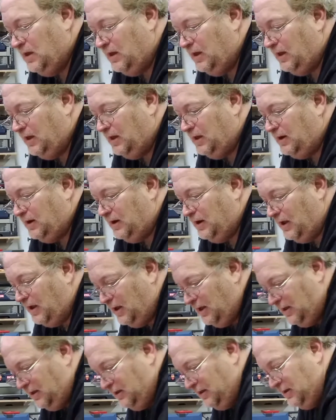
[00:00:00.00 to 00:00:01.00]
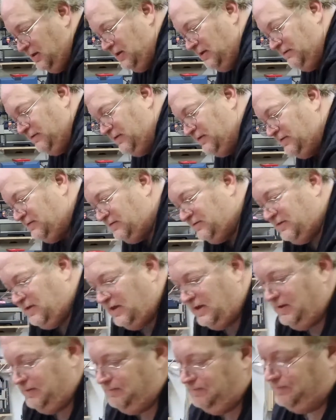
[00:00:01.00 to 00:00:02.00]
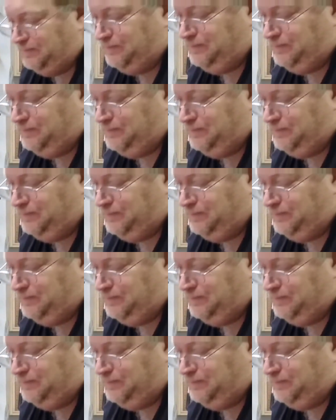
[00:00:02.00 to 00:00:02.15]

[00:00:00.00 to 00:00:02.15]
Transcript: and if you see